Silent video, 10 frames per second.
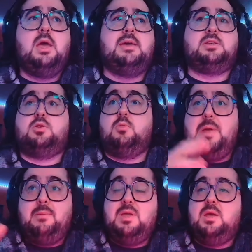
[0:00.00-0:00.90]
Is there
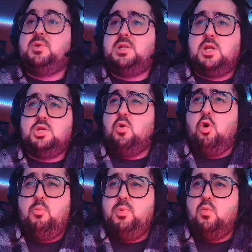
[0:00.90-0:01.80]
maybe a potential
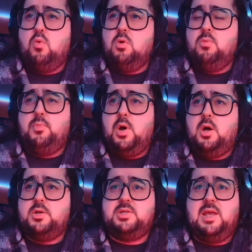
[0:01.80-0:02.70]
open world
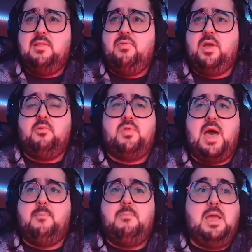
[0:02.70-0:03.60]
boss in there
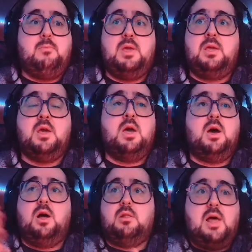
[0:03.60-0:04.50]
that maybe
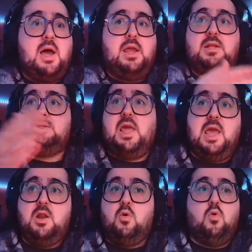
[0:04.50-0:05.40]
Alliance
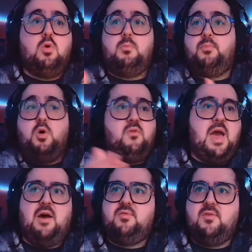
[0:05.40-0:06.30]
and Horde sword both
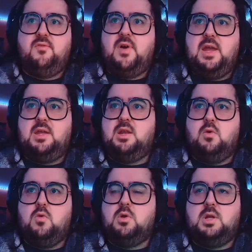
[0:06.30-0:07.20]
have to fight in
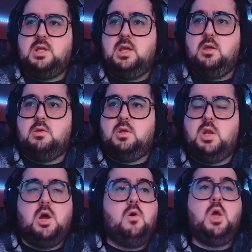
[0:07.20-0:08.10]
order to kill, you
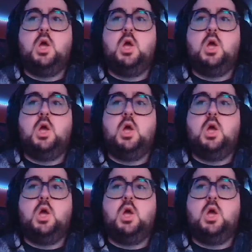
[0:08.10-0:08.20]
know?